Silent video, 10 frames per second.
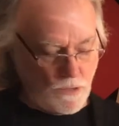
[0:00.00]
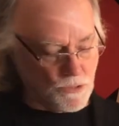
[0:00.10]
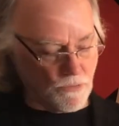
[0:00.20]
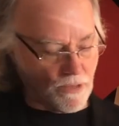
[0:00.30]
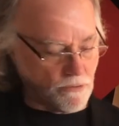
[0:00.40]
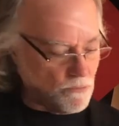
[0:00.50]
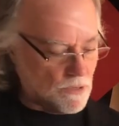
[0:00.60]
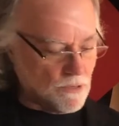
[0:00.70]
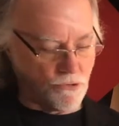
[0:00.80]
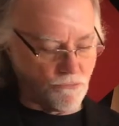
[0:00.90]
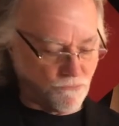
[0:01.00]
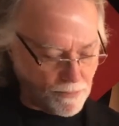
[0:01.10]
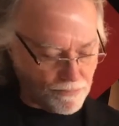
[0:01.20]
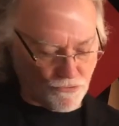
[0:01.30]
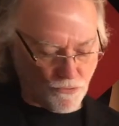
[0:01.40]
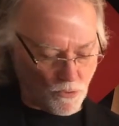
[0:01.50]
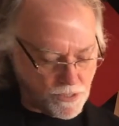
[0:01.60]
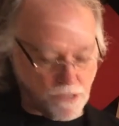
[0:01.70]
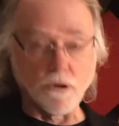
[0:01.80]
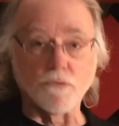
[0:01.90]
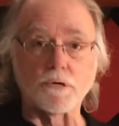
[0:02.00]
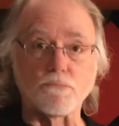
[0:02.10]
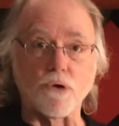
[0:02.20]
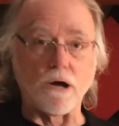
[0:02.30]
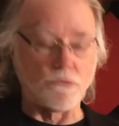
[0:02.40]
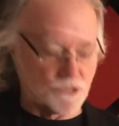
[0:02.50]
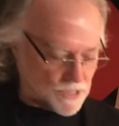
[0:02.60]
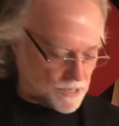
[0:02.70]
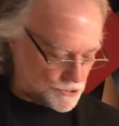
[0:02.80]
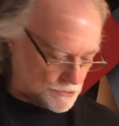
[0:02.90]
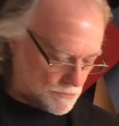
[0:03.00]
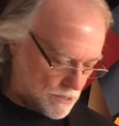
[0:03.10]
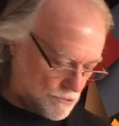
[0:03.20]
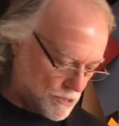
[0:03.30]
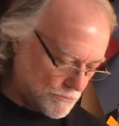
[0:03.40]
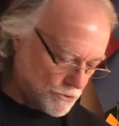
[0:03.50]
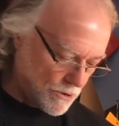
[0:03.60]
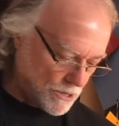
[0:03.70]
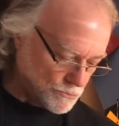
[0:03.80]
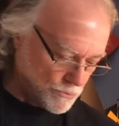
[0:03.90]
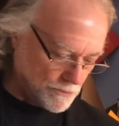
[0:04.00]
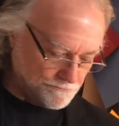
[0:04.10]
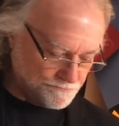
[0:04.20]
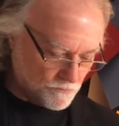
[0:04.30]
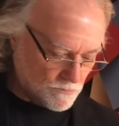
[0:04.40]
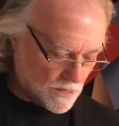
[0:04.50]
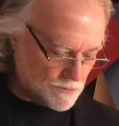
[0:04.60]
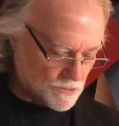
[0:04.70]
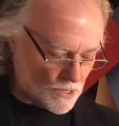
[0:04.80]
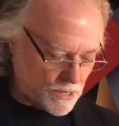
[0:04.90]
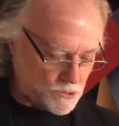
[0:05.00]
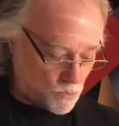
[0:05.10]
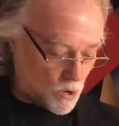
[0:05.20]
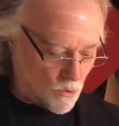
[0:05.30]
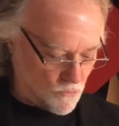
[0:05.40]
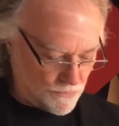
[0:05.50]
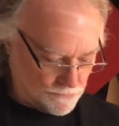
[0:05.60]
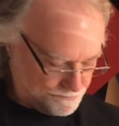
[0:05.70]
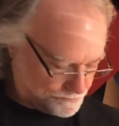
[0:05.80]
So then you're flipping through what they call their browse section, and you come across one, in this case Wove.